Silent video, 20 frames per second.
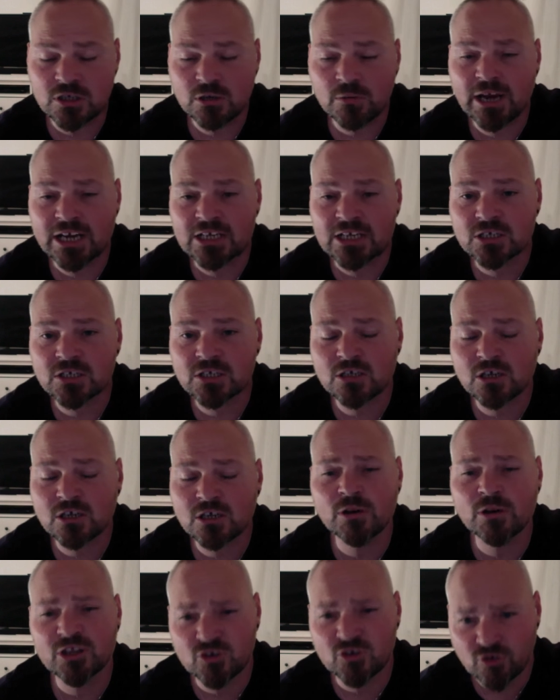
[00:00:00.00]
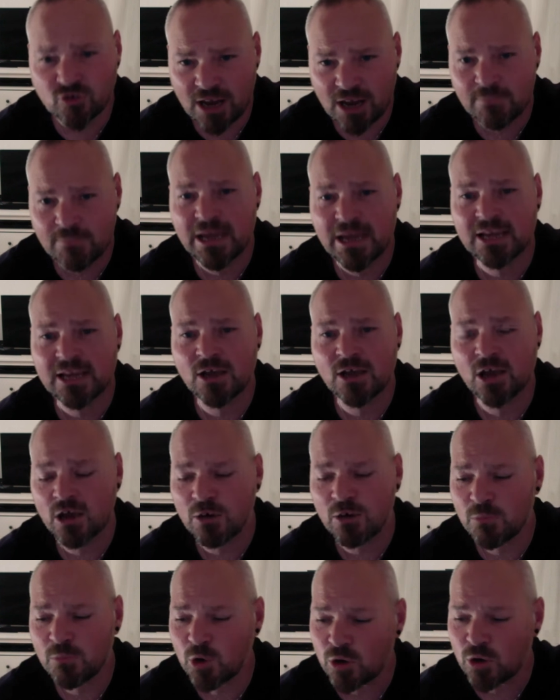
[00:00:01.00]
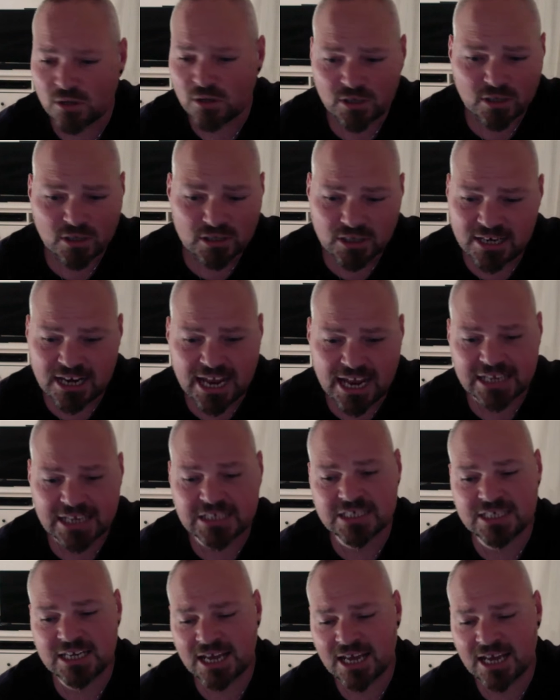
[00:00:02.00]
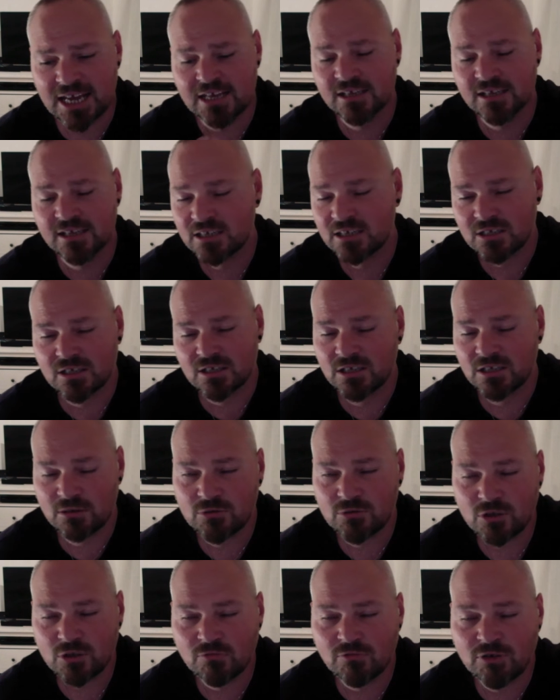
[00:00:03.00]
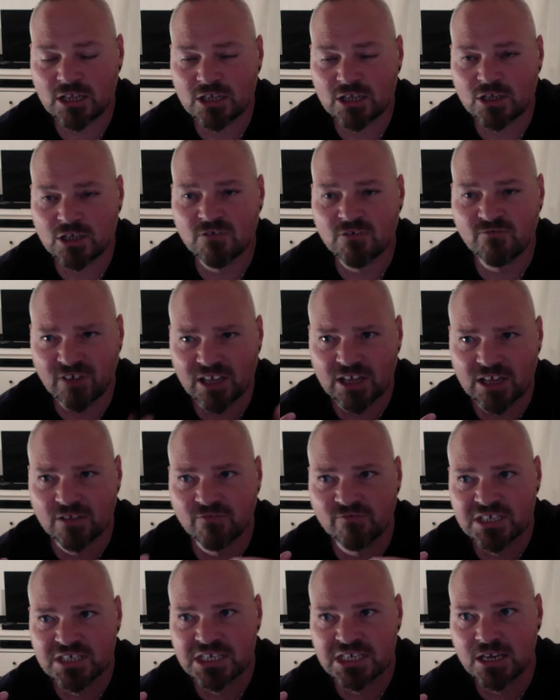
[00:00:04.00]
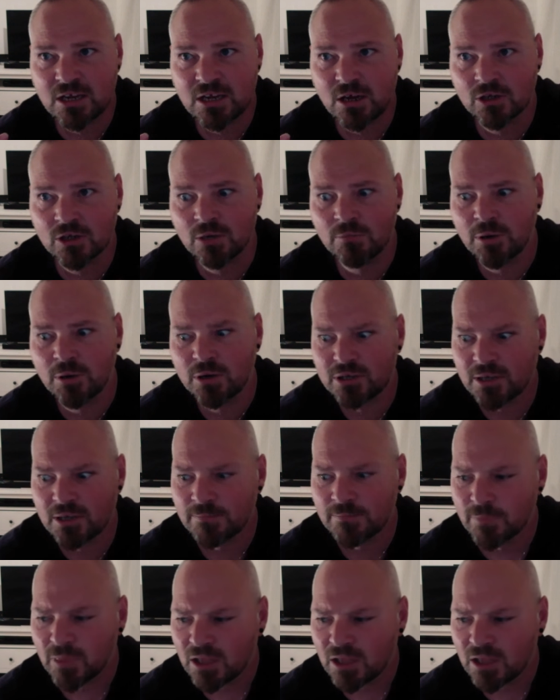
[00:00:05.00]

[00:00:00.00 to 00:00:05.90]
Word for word: you actually do on the train back home or the next day, it, you, you really do feel the fatigue on your body.